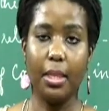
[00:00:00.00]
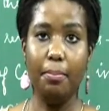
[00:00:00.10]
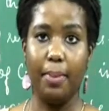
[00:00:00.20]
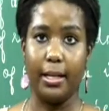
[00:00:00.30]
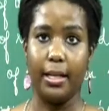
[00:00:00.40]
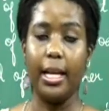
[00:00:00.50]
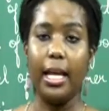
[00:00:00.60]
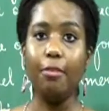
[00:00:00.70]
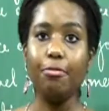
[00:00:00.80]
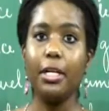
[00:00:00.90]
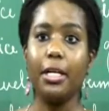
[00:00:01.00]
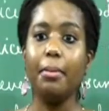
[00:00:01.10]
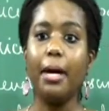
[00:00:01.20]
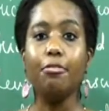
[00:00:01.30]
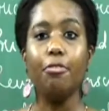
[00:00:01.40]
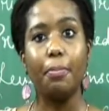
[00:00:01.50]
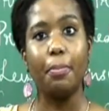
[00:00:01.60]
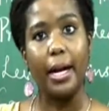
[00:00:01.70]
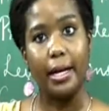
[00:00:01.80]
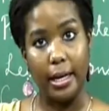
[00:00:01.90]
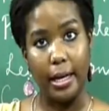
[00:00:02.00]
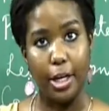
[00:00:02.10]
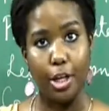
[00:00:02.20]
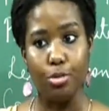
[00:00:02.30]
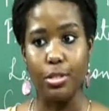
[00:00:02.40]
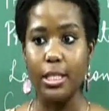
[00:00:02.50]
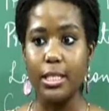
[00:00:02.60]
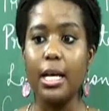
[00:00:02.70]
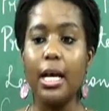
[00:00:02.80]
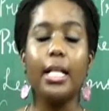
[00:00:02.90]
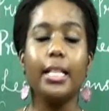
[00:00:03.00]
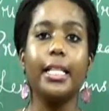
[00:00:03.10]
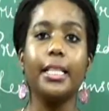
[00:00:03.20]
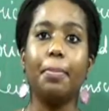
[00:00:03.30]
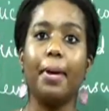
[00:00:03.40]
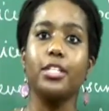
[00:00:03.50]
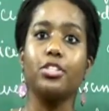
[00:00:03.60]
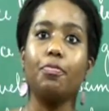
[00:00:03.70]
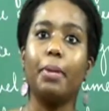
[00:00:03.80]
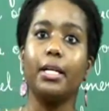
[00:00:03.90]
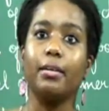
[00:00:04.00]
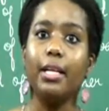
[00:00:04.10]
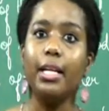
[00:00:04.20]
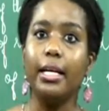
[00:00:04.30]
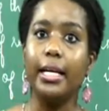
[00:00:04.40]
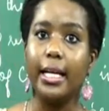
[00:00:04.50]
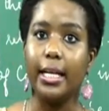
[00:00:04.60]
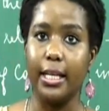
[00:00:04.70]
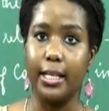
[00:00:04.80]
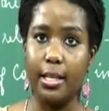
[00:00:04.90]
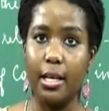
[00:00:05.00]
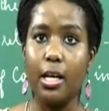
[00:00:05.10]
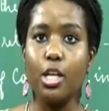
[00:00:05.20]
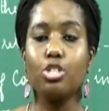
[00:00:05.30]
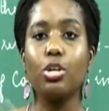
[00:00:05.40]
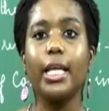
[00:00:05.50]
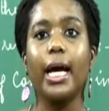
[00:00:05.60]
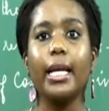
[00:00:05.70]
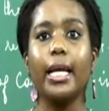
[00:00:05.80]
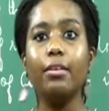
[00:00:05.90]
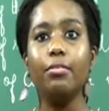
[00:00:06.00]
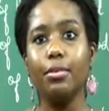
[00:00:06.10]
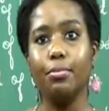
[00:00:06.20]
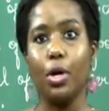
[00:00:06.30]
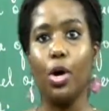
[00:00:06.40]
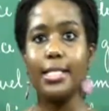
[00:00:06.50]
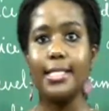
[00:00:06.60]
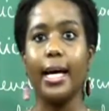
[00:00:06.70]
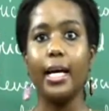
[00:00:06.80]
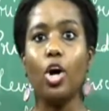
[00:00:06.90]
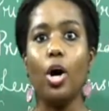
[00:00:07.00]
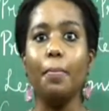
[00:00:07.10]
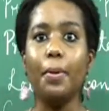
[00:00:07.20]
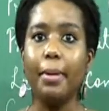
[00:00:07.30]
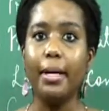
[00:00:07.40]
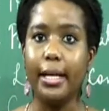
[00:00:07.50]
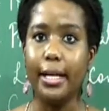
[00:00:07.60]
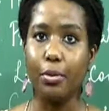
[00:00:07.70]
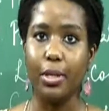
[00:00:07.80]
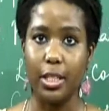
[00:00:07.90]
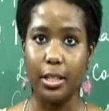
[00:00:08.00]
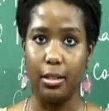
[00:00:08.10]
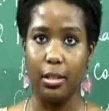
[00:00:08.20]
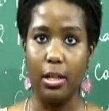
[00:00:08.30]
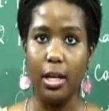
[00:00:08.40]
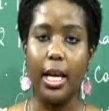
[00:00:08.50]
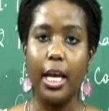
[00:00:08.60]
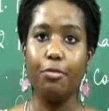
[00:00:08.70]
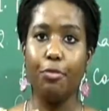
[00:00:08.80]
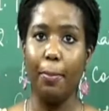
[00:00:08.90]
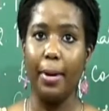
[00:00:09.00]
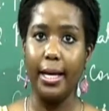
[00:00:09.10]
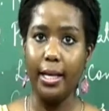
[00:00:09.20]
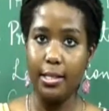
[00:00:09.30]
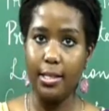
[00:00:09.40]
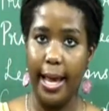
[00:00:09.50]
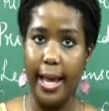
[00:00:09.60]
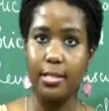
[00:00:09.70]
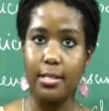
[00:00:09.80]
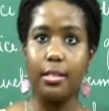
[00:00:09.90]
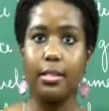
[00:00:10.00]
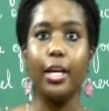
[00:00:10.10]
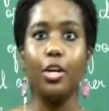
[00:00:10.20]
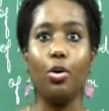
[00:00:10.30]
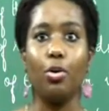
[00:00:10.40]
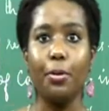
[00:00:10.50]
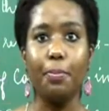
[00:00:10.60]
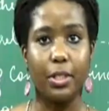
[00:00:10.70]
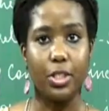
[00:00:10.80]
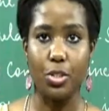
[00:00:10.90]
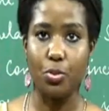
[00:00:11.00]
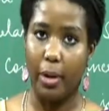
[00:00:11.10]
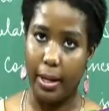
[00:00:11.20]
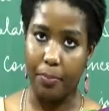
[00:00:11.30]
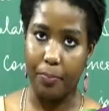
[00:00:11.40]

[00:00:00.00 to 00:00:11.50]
But if the demand for bread reduces, then the price of butter will increase. So because they are complementary to each other. If you buy X, then you are going to purchase Y.